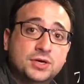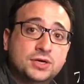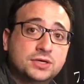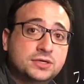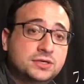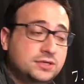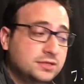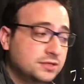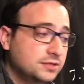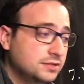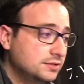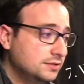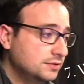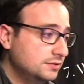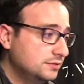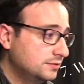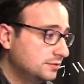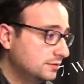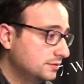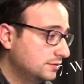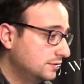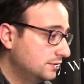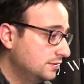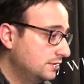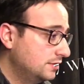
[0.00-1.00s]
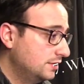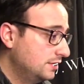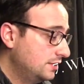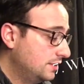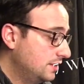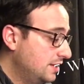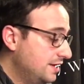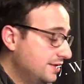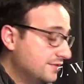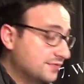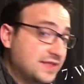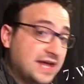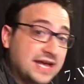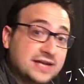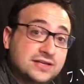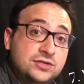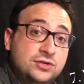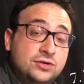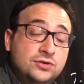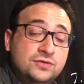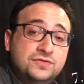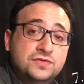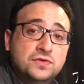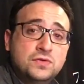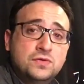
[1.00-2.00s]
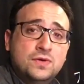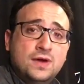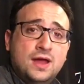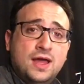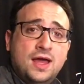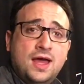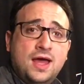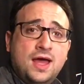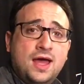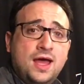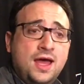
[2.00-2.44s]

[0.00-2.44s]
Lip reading: book that you've read?